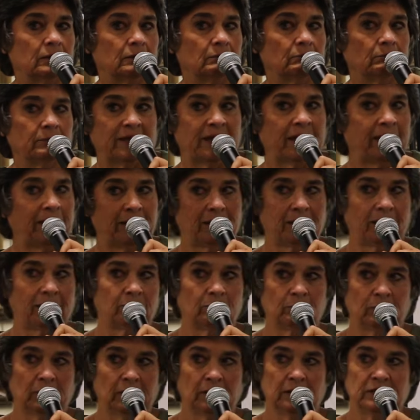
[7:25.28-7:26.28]
We
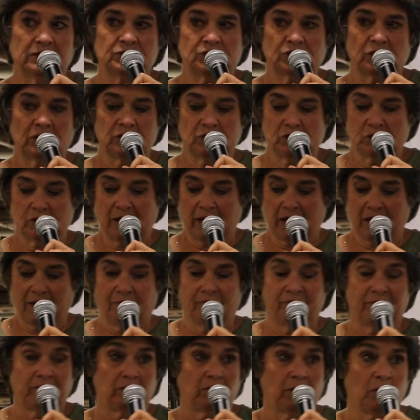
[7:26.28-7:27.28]
can't really judge
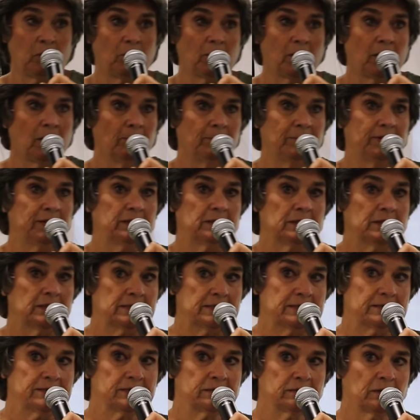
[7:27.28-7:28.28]
that very well
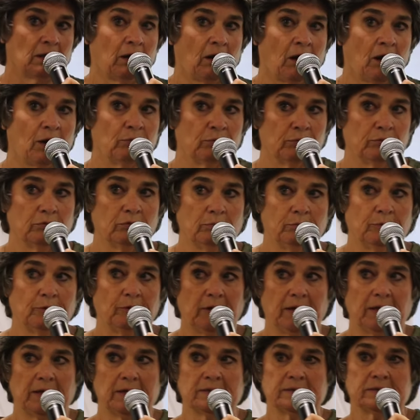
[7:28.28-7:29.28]
because our
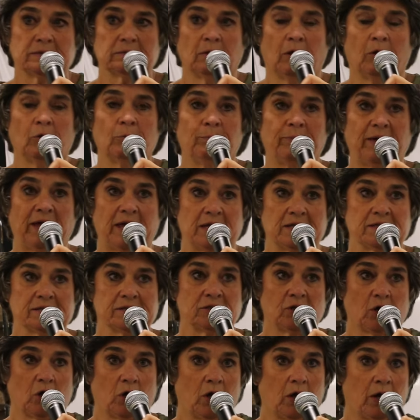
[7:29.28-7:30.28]
rubrics are
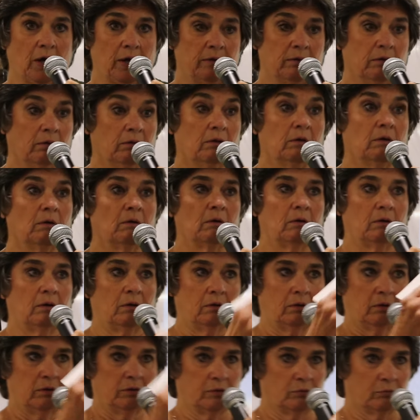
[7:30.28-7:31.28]
based on
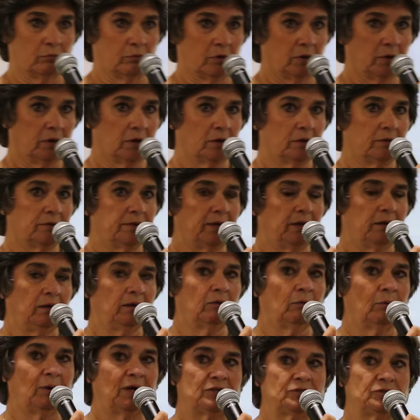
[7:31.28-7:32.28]
the
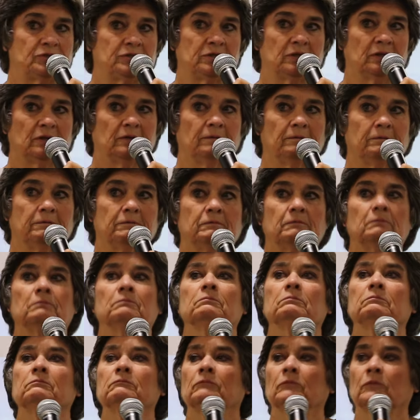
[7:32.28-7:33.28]
royalty questions,
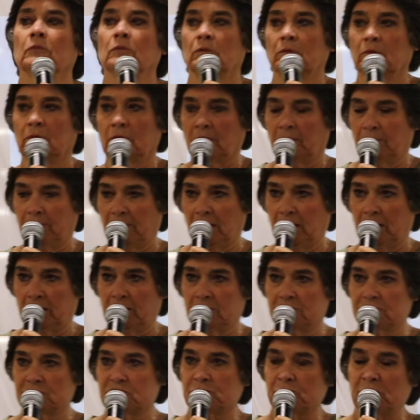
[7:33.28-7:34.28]
the
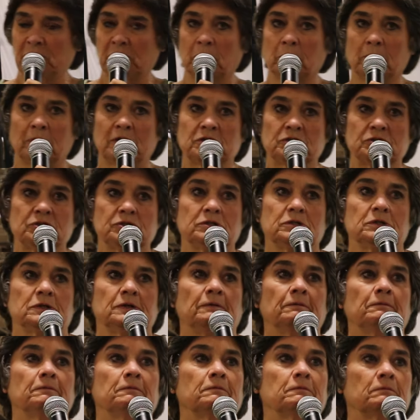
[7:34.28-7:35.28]
management
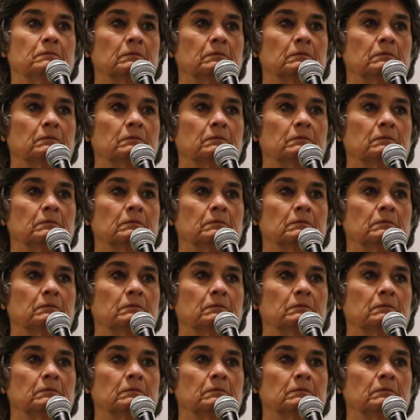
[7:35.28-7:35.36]
questions,